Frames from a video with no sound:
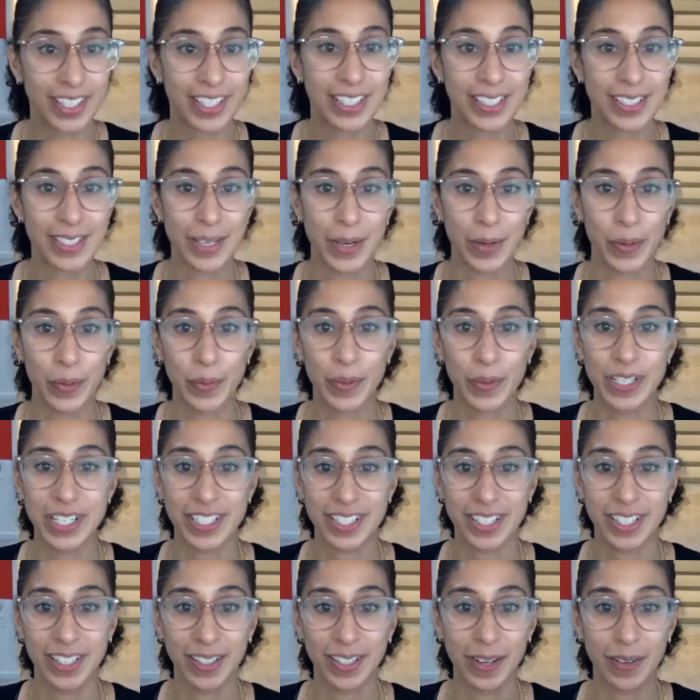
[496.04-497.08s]
So we're just
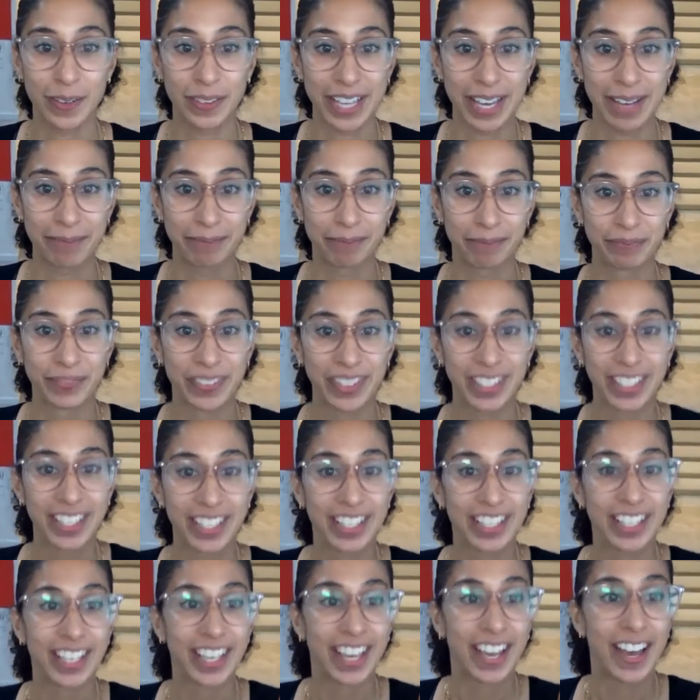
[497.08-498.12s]
gonna go with
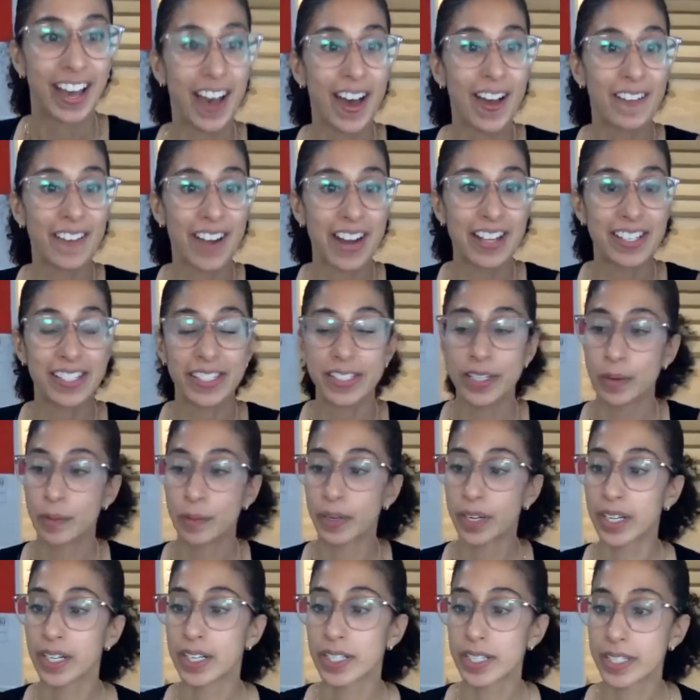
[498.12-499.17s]
that. All right, so we're
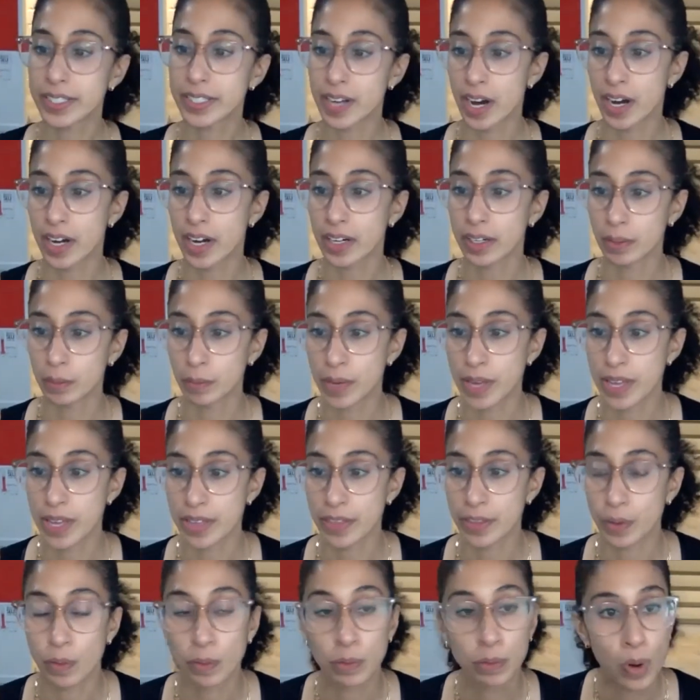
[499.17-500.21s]
gonna start with
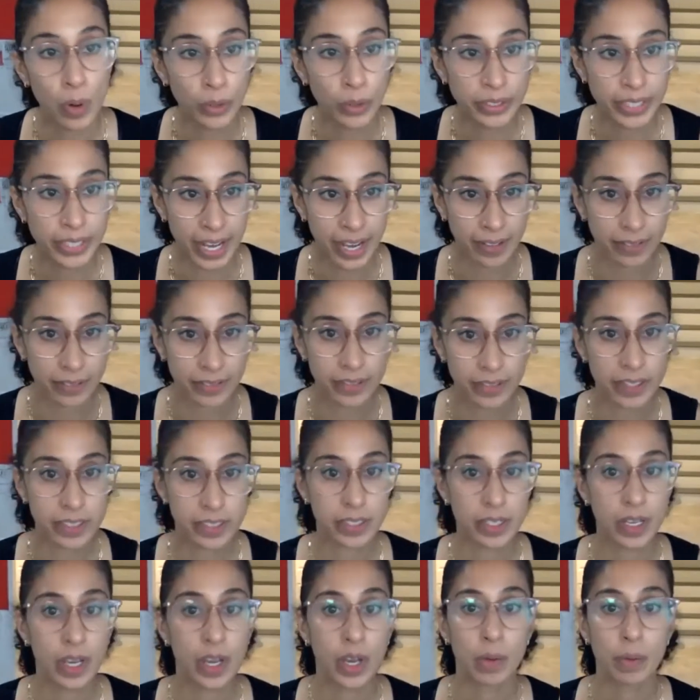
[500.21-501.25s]
roll downs,
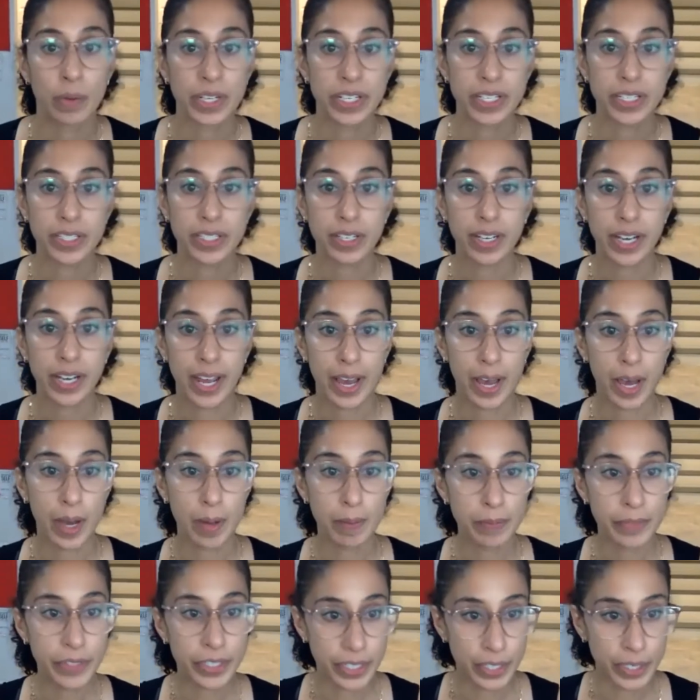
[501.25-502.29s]
which is gonna
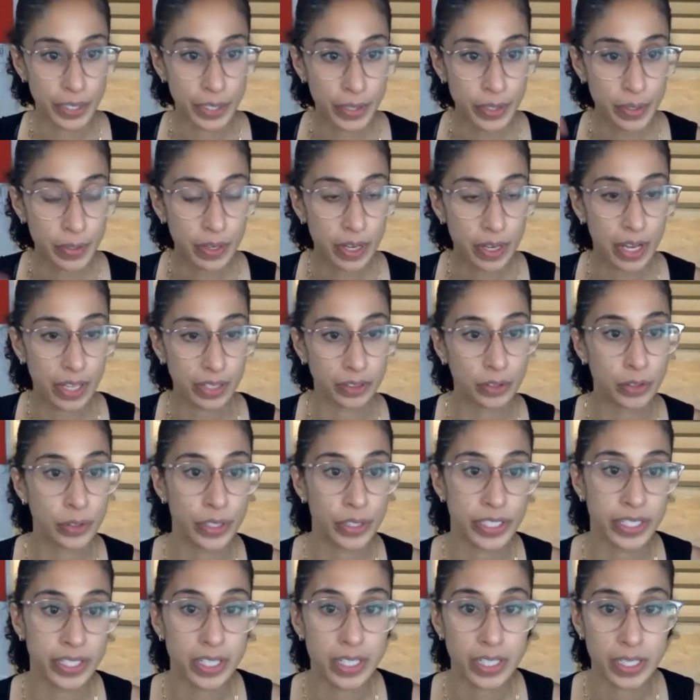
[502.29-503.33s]
help to
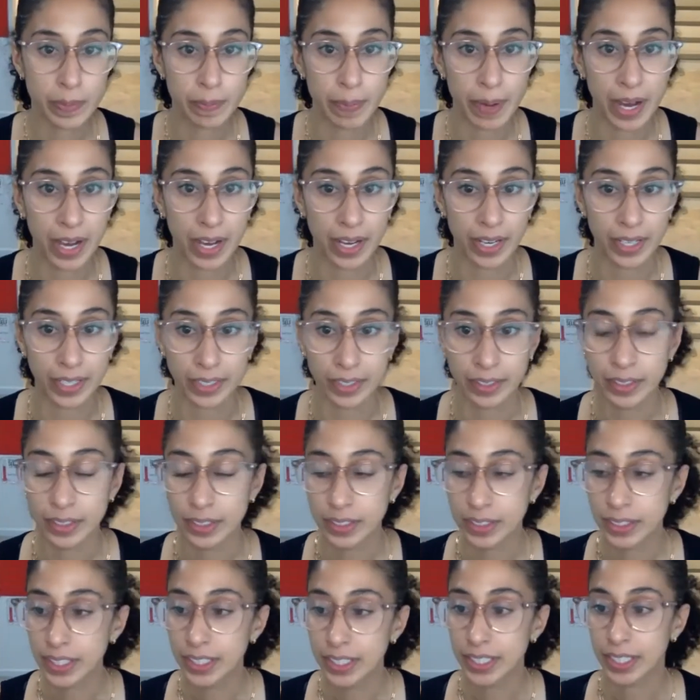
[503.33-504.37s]
loosen your spine
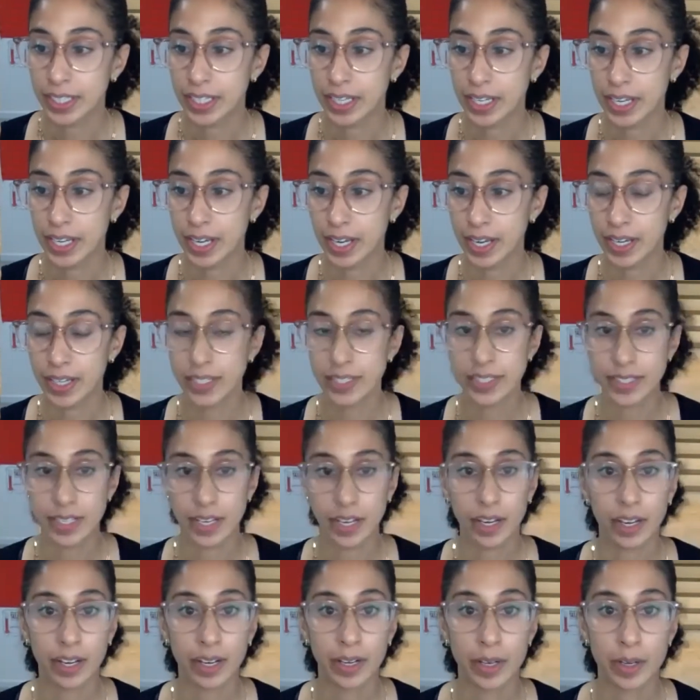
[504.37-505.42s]
and
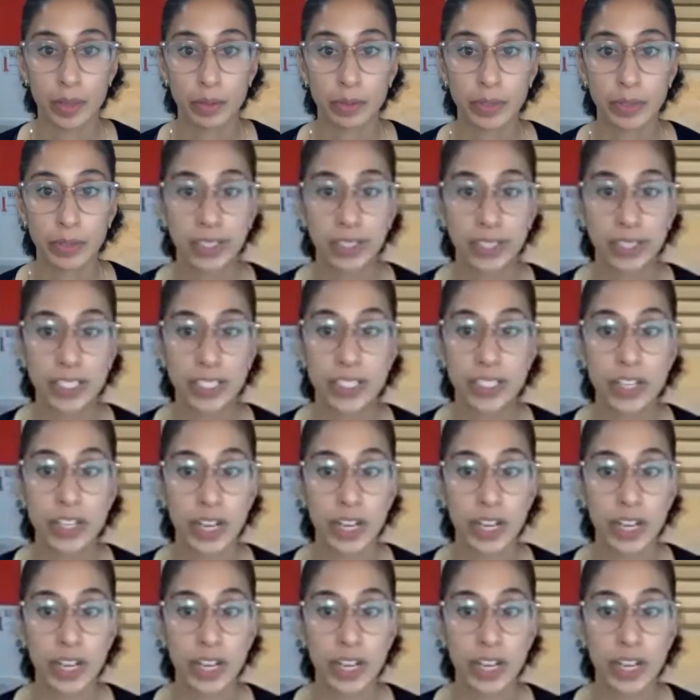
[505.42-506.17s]
uh, release your